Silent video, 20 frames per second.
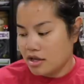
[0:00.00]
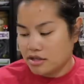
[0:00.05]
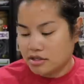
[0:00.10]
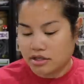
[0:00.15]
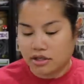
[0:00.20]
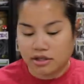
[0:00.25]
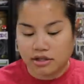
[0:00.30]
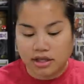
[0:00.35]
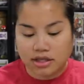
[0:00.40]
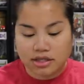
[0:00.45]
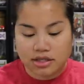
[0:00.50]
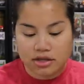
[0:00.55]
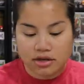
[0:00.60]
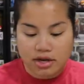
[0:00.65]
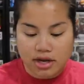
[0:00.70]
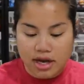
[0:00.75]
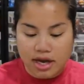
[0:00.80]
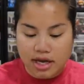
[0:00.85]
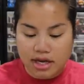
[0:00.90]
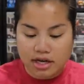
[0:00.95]
So let's
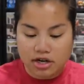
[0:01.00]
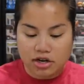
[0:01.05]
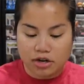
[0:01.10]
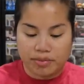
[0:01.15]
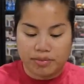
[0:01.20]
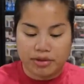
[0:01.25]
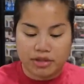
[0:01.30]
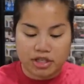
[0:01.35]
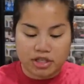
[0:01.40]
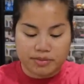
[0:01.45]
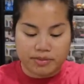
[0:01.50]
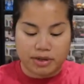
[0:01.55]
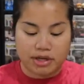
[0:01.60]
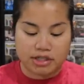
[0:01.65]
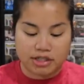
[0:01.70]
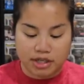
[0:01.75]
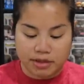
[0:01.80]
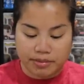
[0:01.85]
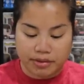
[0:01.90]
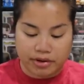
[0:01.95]
go ahead and open this
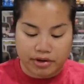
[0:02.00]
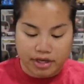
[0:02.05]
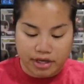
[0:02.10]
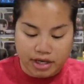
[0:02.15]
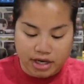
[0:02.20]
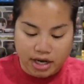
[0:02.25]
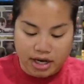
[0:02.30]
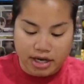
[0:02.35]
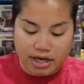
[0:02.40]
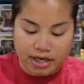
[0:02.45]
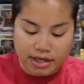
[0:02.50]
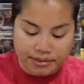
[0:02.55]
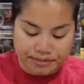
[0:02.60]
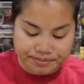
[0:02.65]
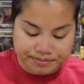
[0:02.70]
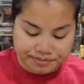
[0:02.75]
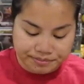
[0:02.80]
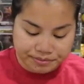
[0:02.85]
box up. I already cut it.